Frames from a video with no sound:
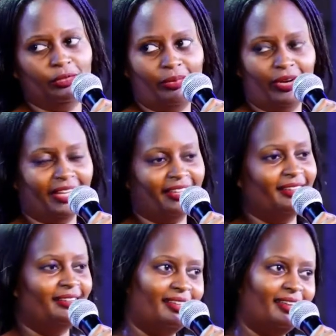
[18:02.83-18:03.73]
for break.
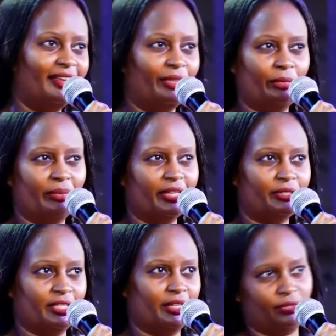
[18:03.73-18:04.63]
They would buy
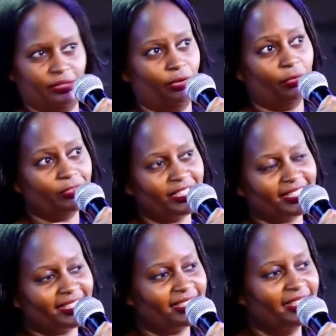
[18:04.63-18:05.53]
to take to the
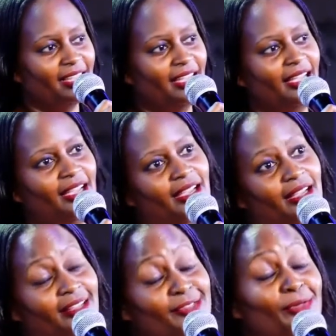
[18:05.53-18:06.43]
office.
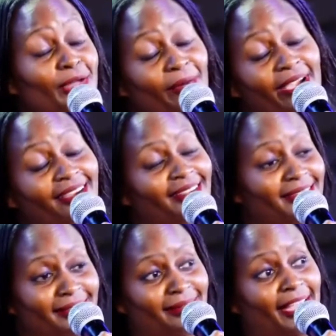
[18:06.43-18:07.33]
So now I
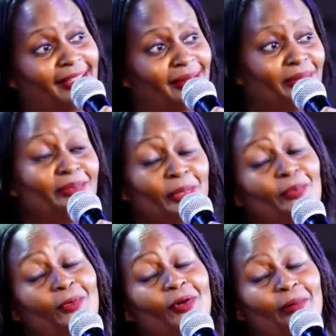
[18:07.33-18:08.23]
had
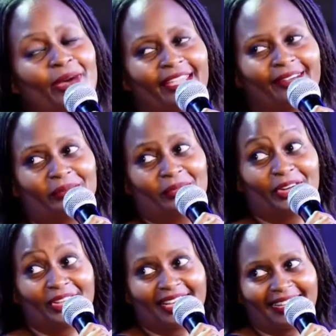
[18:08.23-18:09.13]
people who are buying
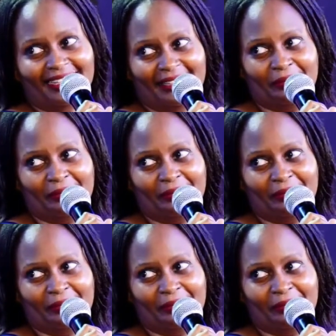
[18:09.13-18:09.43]
regularly.